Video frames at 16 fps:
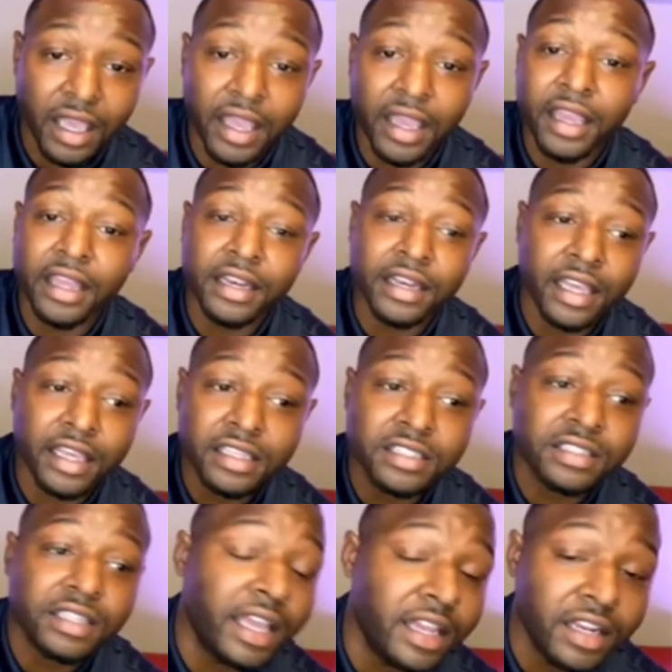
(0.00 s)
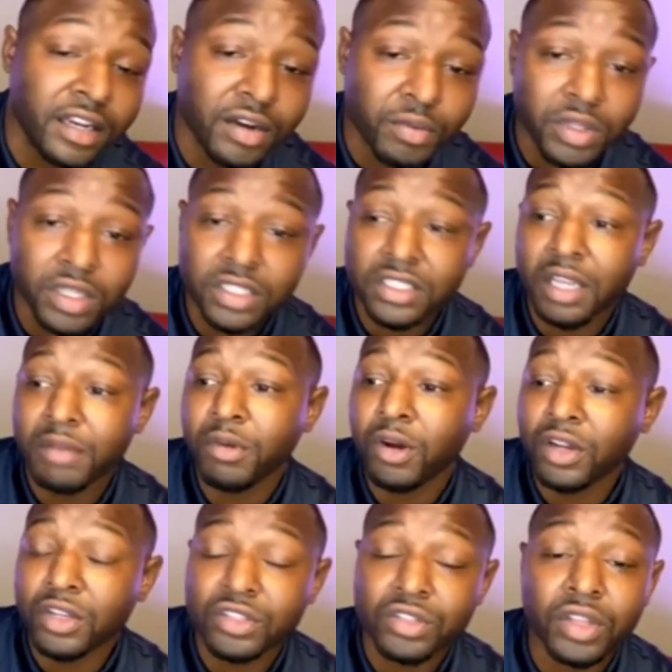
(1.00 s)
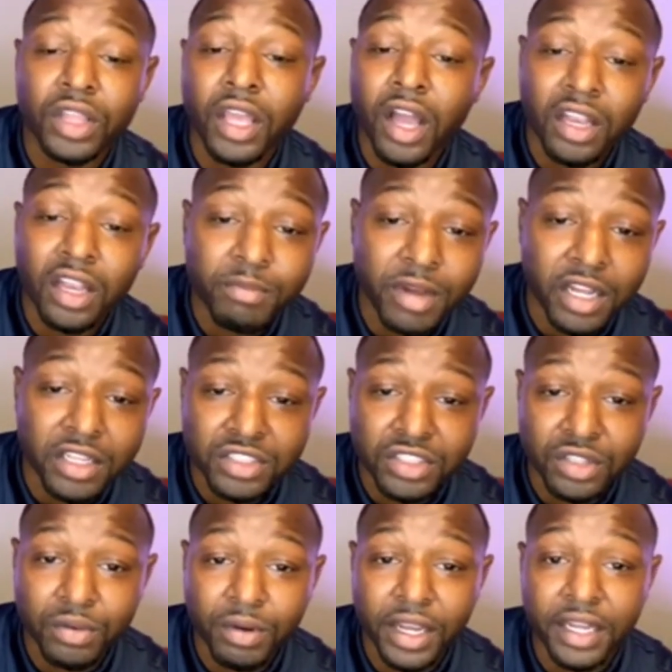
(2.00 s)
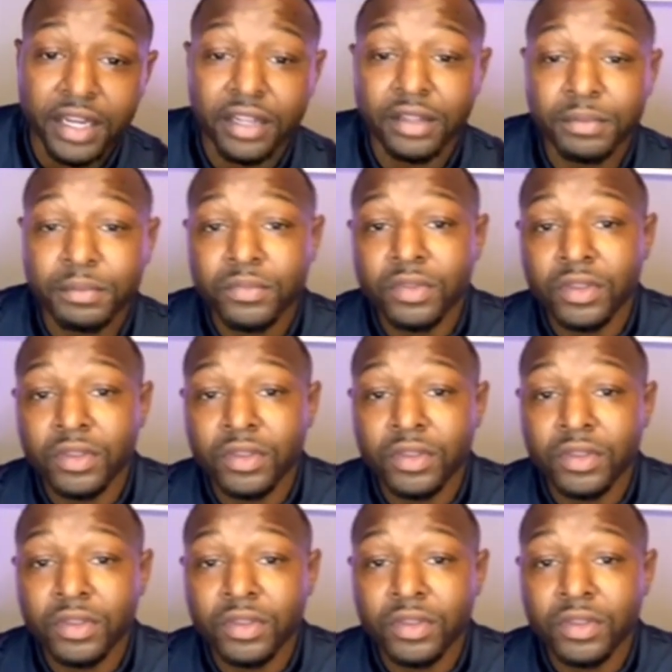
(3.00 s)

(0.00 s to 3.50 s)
and they stayed in the real estate market. So they're all about generating,